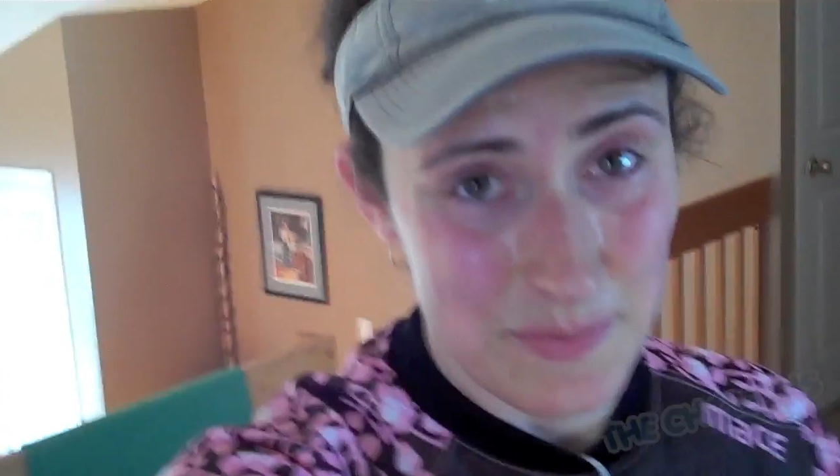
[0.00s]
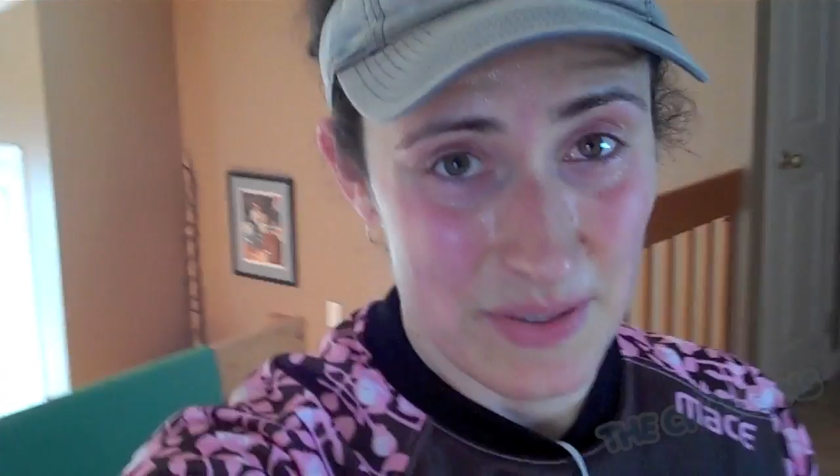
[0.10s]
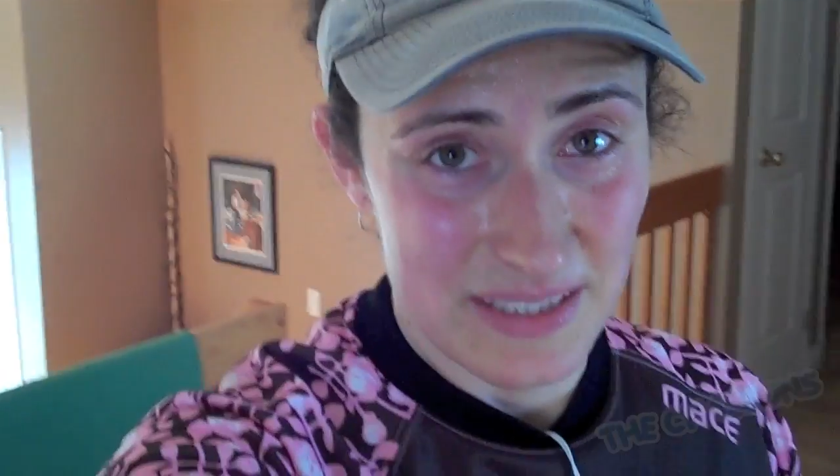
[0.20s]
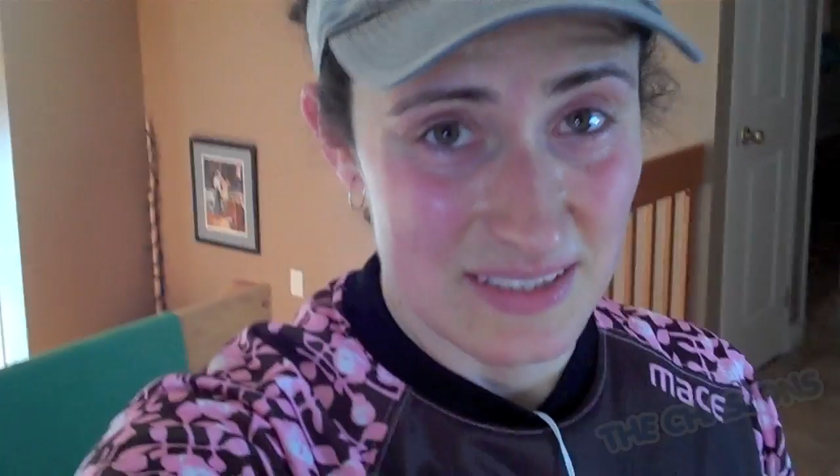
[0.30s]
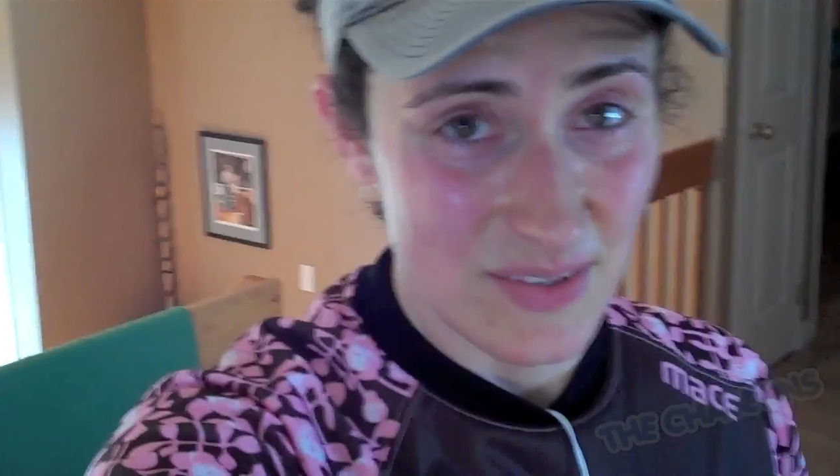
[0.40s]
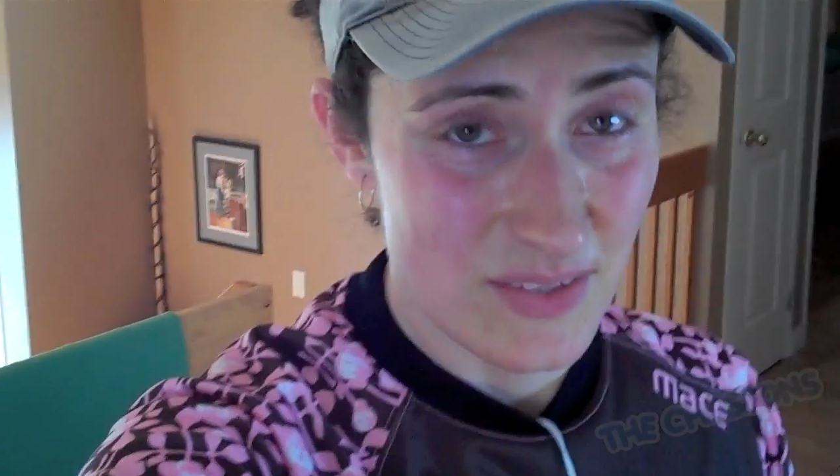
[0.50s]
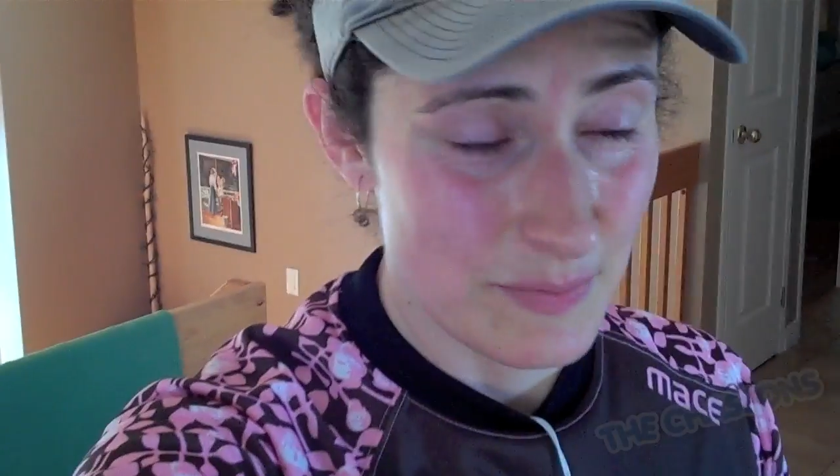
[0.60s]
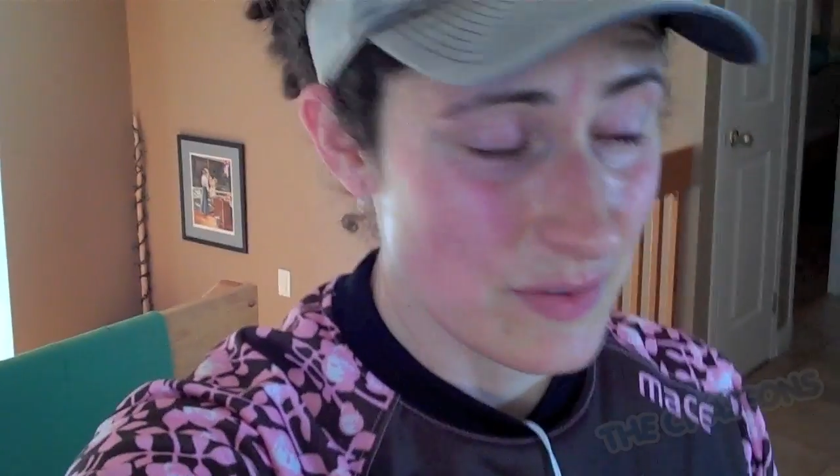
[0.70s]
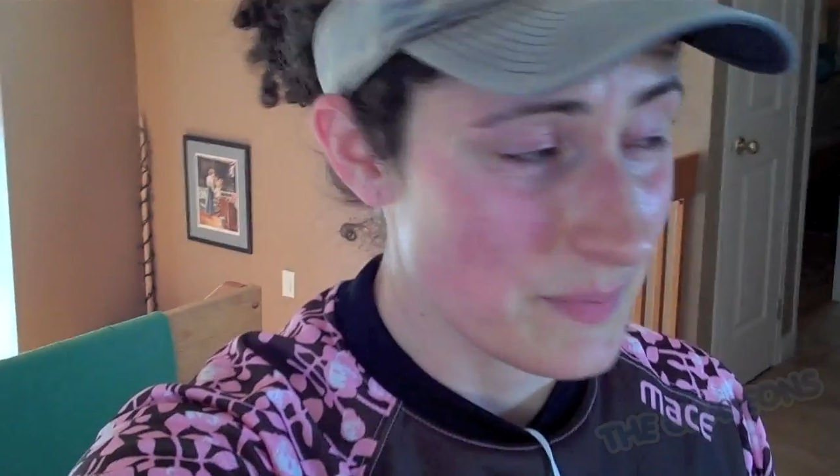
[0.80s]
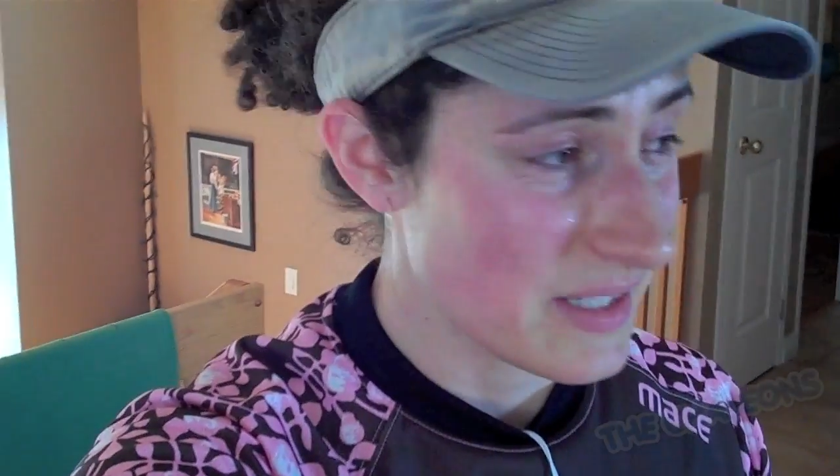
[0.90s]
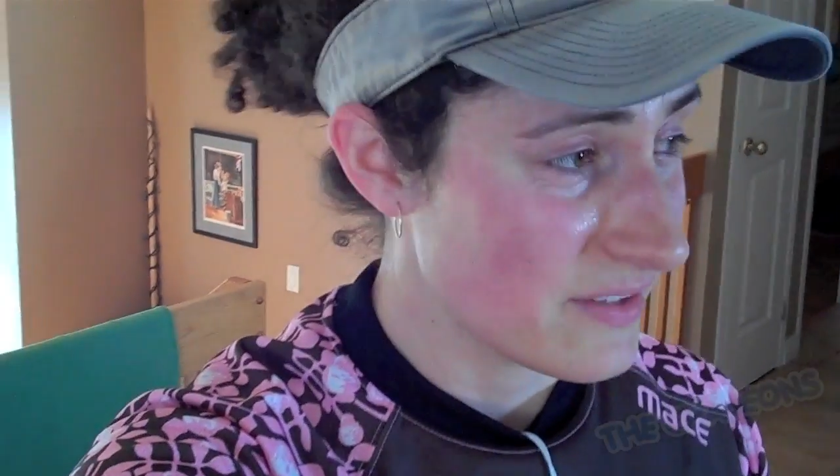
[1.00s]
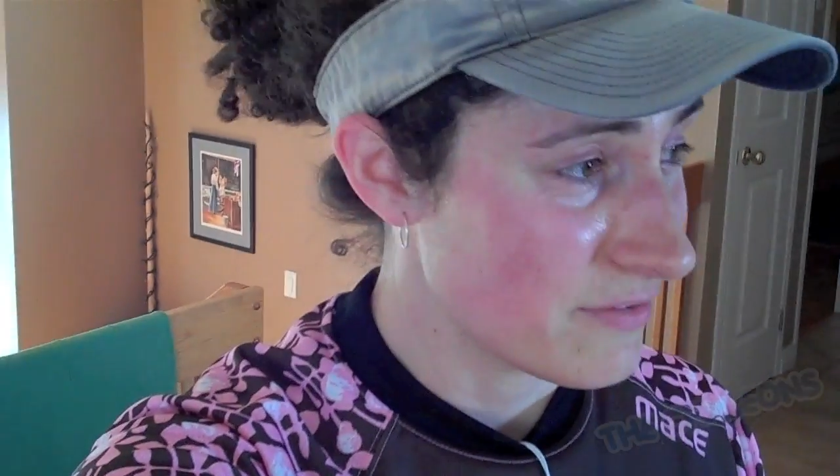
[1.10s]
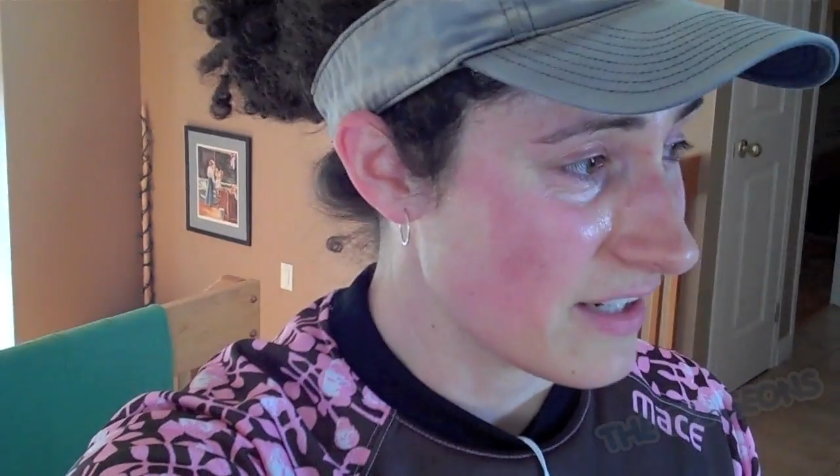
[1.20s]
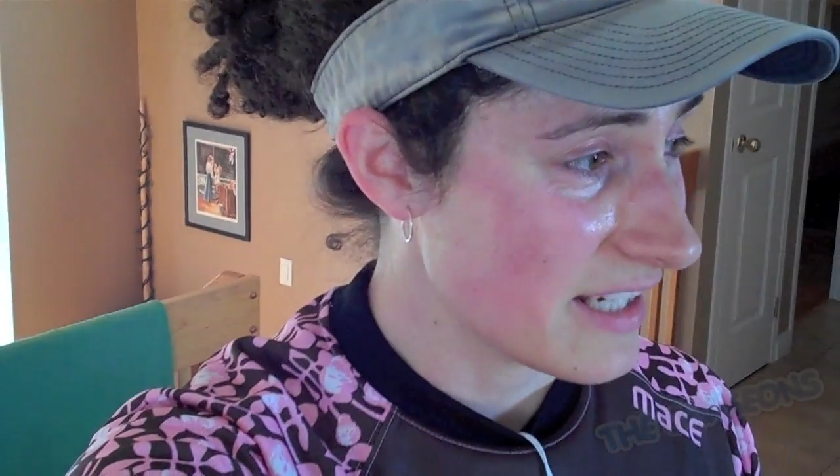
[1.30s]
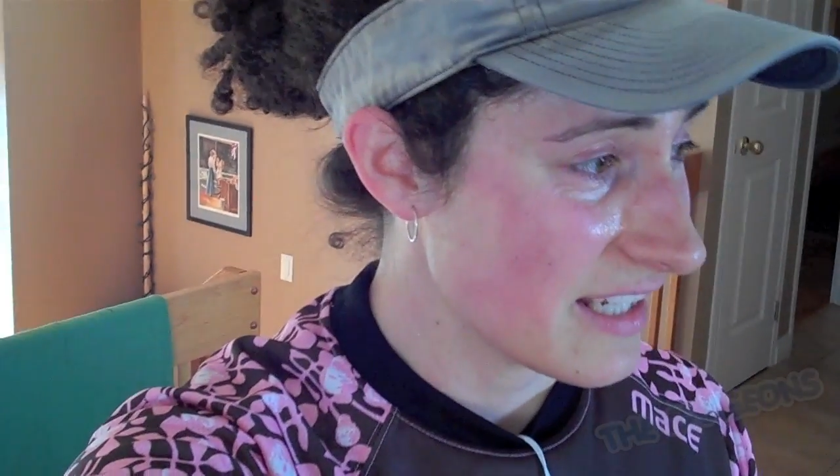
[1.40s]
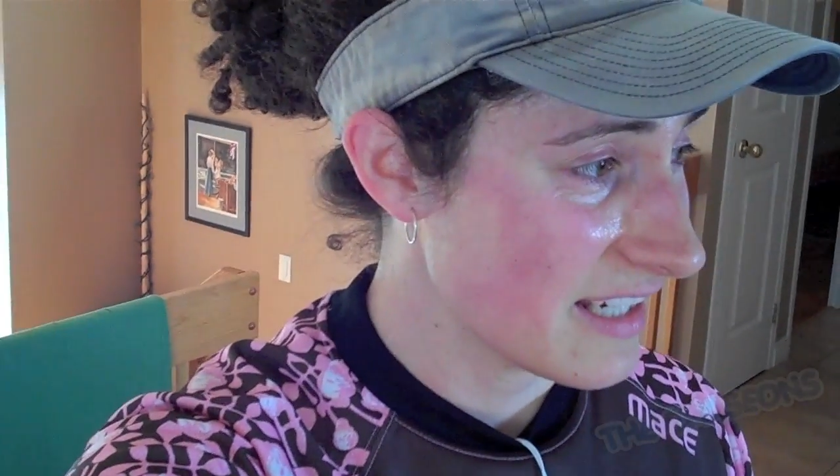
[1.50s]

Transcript: I'm pretty stoked about my new find.